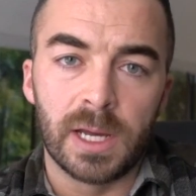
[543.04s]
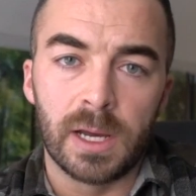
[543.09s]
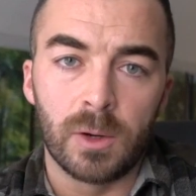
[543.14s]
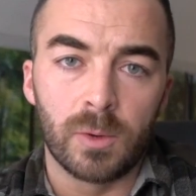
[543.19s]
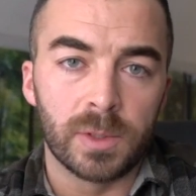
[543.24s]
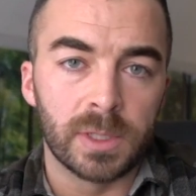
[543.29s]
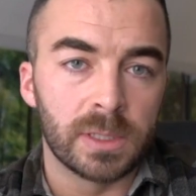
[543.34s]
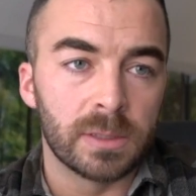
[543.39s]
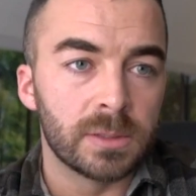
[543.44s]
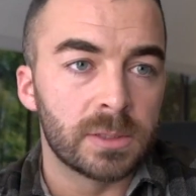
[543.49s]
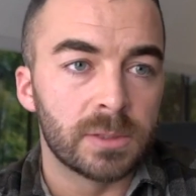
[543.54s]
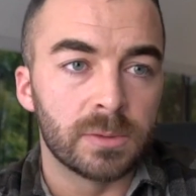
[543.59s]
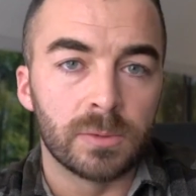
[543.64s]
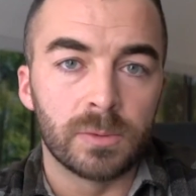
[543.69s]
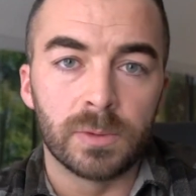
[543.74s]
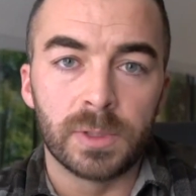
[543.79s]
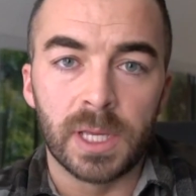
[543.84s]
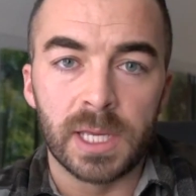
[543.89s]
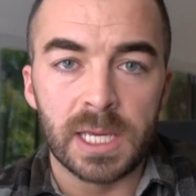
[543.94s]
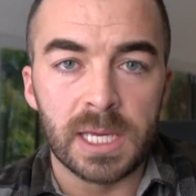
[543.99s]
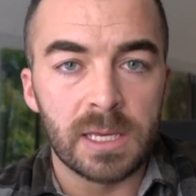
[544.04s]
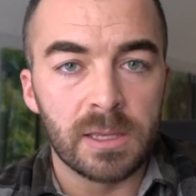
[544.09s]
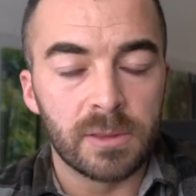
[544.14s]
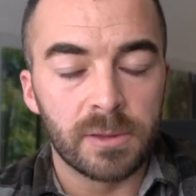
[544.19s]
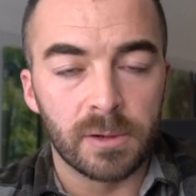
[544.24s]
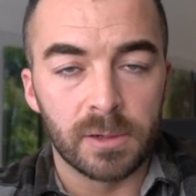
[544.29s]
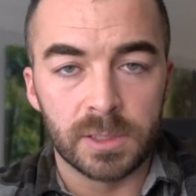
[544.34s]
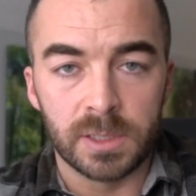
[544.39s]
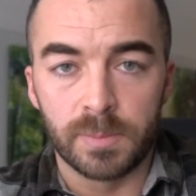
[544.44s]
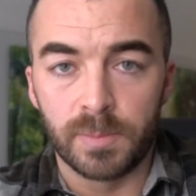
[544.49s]
out into the
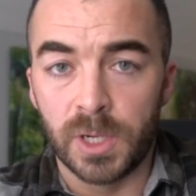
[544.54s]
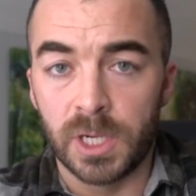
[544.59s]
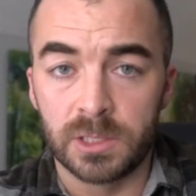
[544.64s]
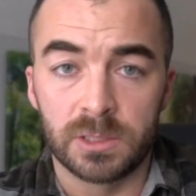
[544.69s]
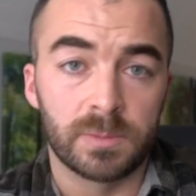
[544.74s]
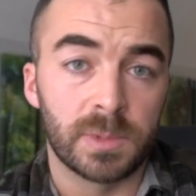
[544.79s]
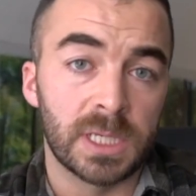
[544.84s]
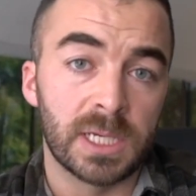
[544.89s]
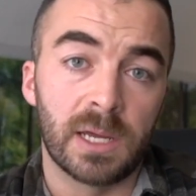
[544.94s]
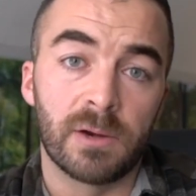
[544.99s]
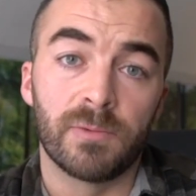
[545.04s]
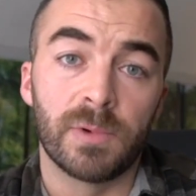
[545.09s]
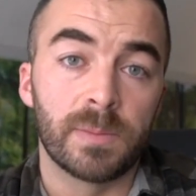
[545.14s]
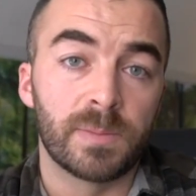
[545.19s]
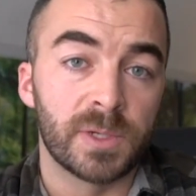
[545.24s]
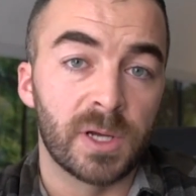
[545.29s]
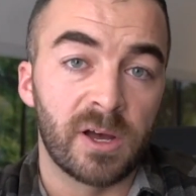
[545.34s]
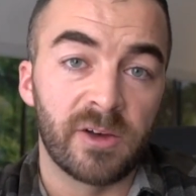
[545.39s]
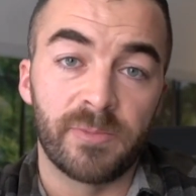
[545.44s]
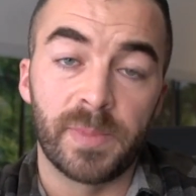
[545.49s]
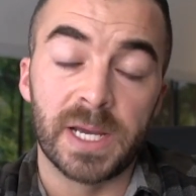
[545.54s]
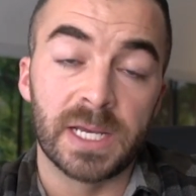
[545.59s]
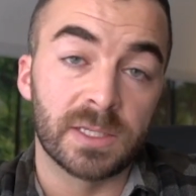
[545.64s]
ether to possibly get ripped off by a